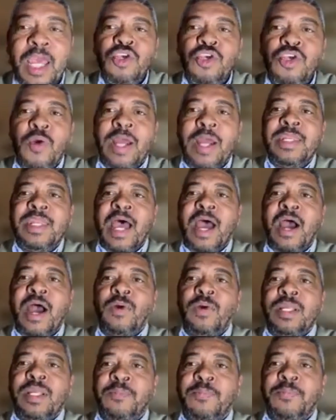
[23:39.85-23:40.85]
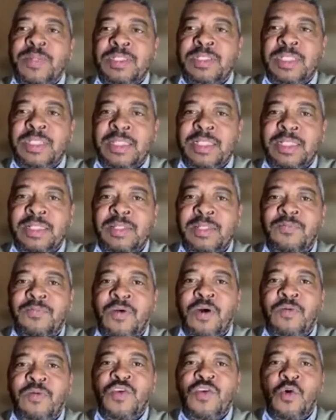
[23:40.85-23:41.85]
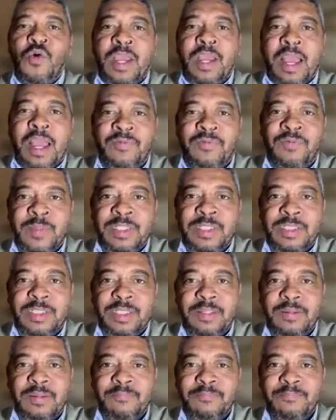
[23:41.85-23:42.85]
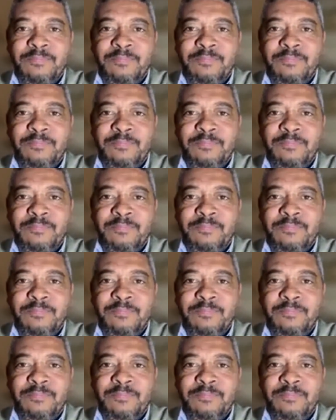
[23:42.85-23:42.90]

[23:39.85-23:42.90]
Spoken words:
You are now a representative of your government,